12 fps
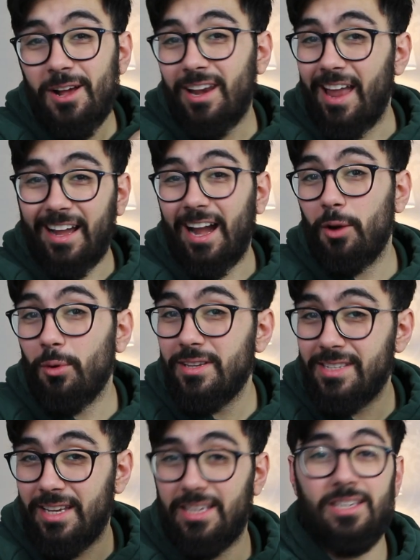like I
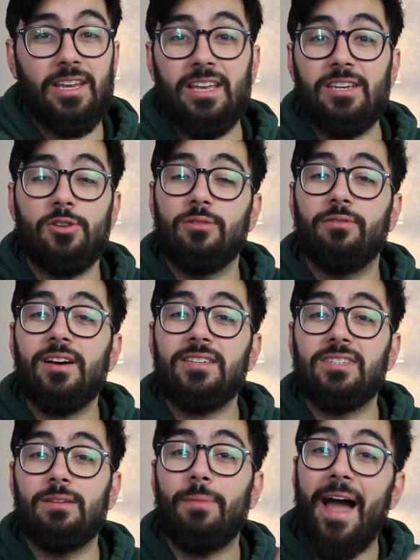was in
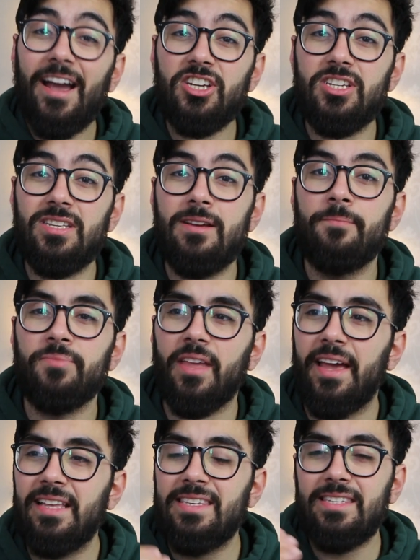university, but actually
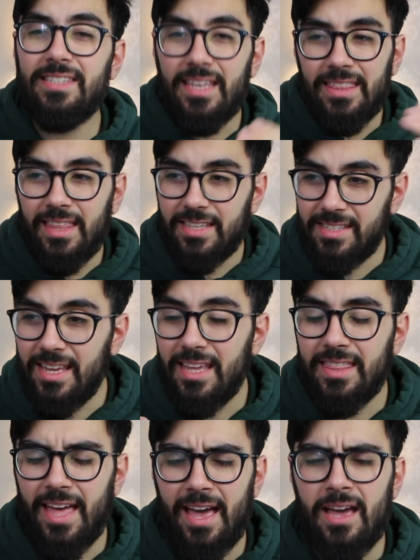it's
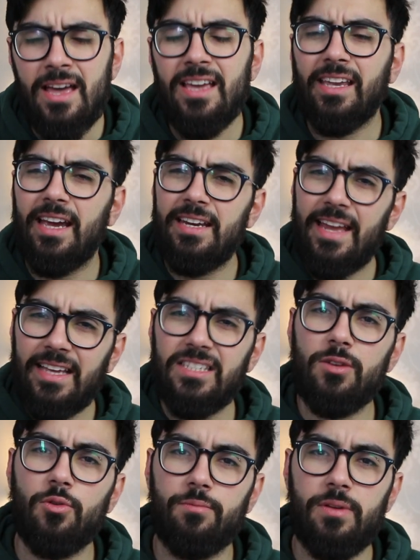sitting there
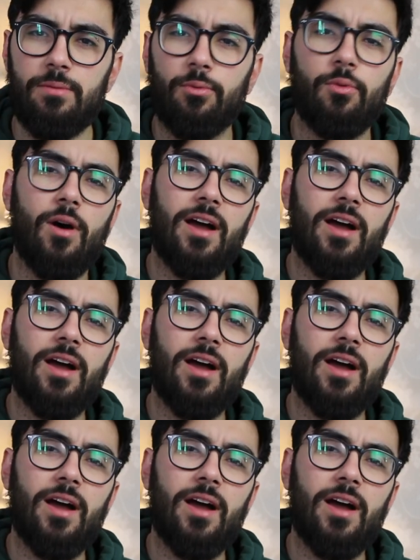connecting with people,